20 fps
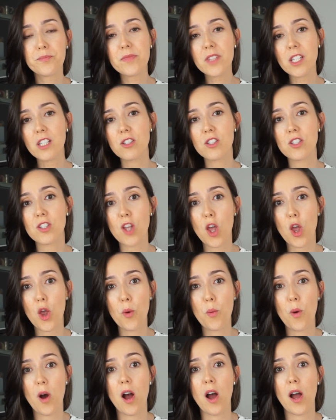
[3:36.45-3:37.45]

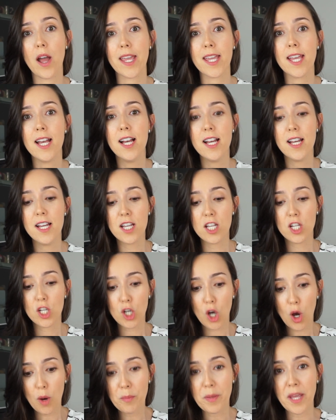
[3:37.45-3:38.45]
So I
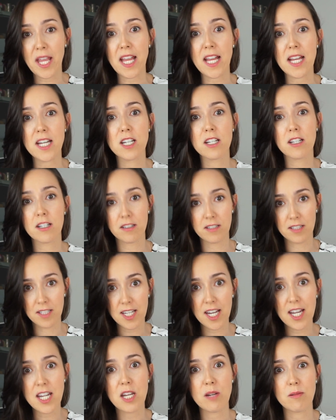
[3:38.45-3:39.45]
copied
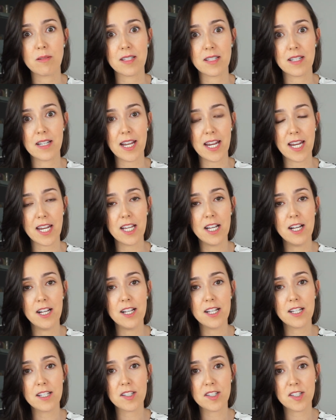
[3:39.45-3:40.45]
continuously
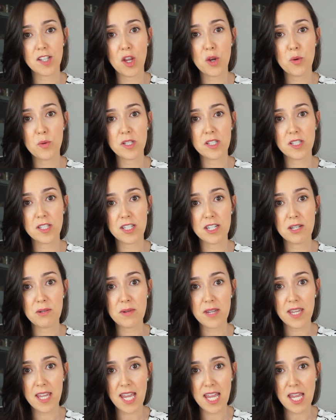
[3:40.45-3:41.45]
so as to
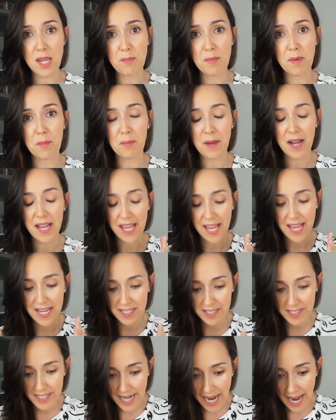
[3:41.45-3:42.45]
keep my
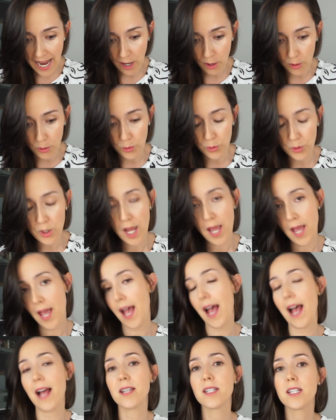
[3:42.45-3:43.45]
head down
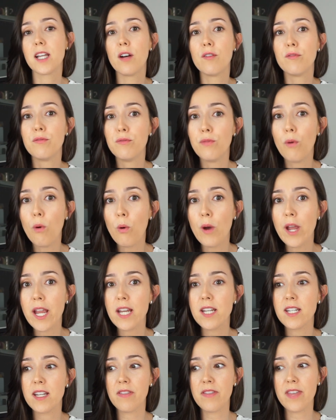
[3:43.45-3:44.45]
and
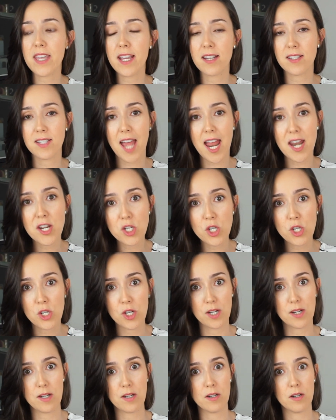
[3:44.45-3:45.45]
avoid the
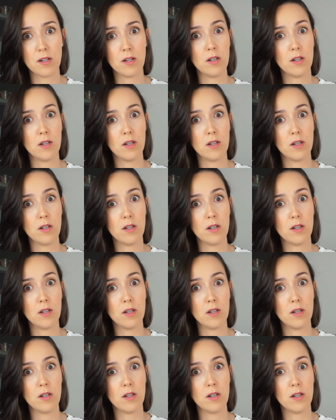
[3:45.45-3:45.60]
attention,